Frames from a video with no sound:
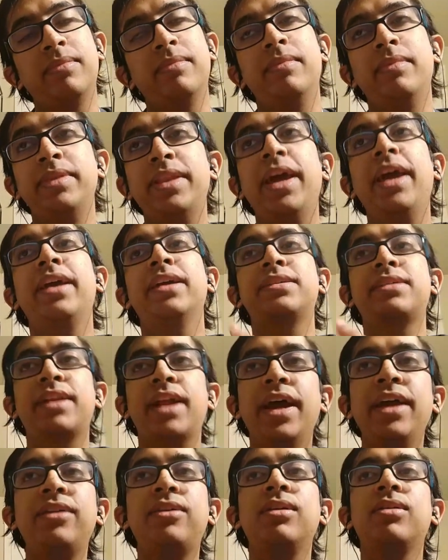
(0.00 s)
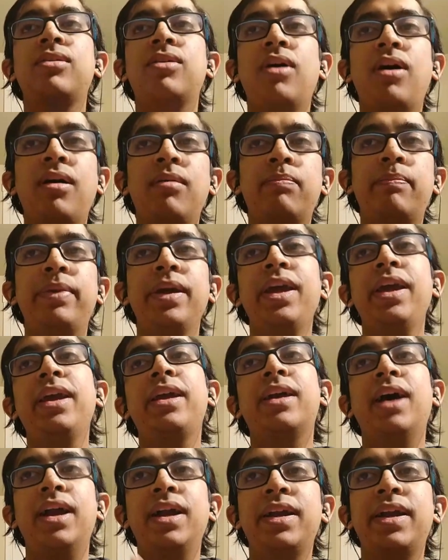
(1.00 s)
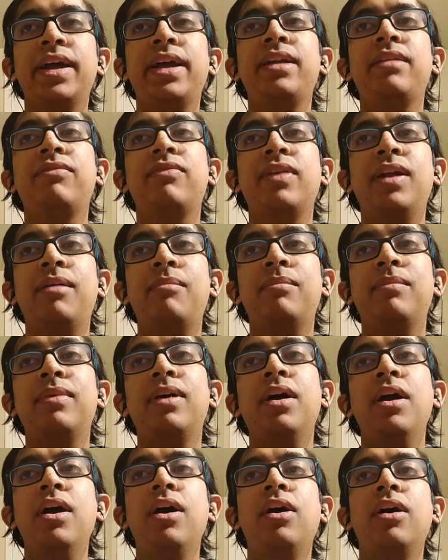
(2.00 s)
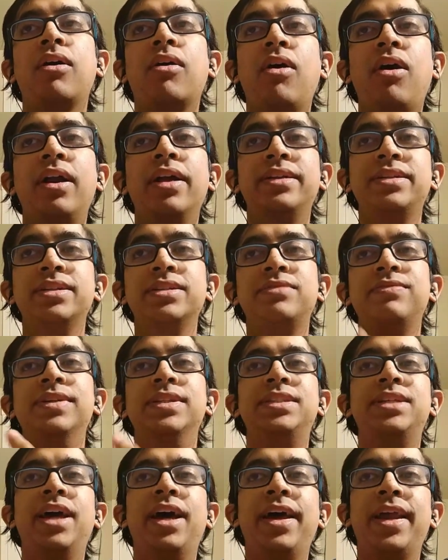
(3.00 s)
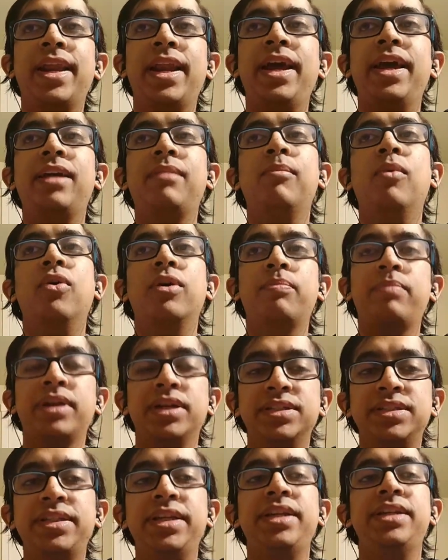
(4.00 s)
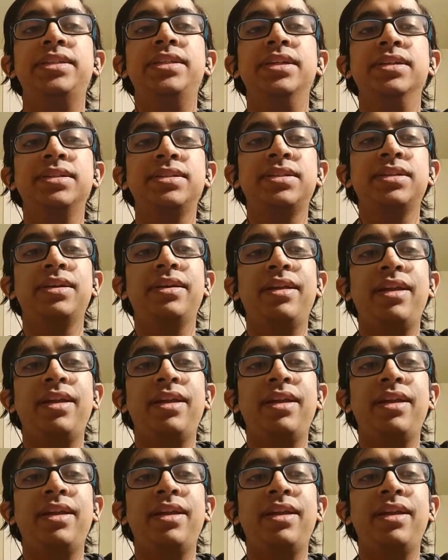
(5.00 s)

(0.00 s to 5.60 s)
they try to copy content from colleges which are like more prestigious.